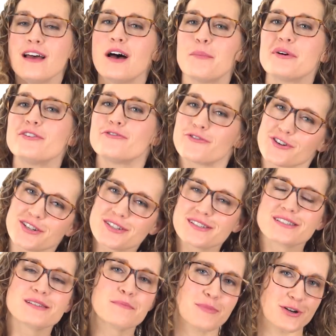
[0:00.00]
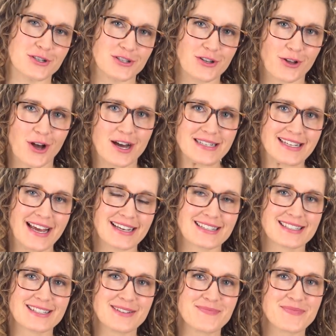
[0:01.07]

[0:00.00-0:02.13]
But first, some personal context.